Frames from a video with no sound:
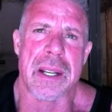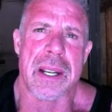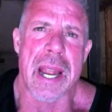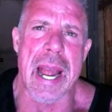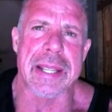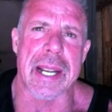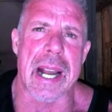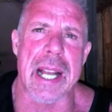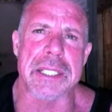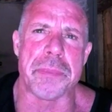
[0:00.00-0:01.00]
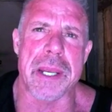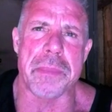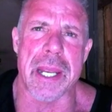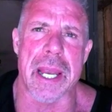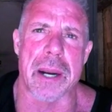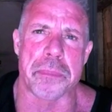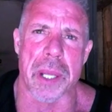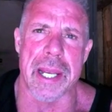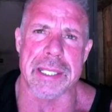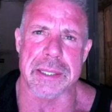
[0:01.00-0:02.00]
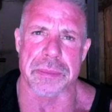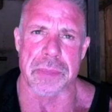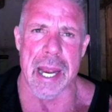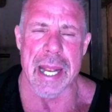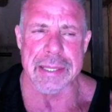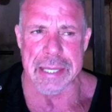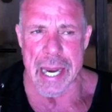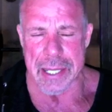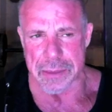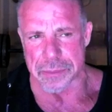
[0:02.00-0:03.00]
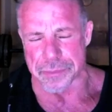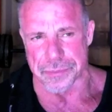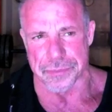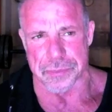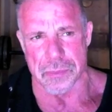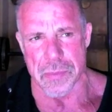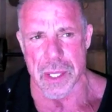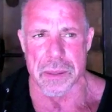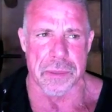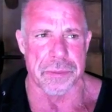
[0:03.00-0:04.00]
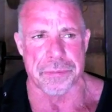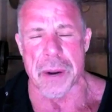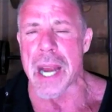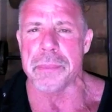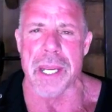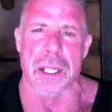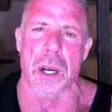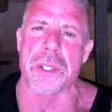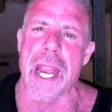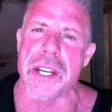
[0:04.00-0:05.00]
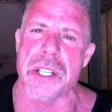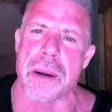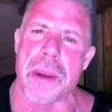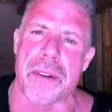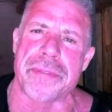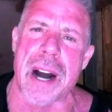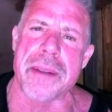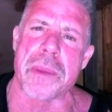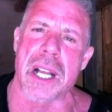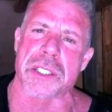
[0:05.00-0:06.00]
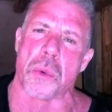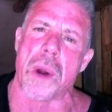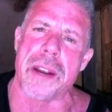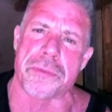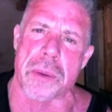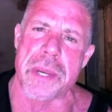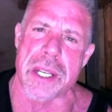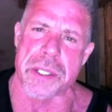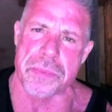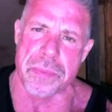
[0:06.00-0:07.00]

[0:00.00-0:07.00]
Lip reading: had the guys meet me at a place. I had Zach find me a location about 5 miles away from his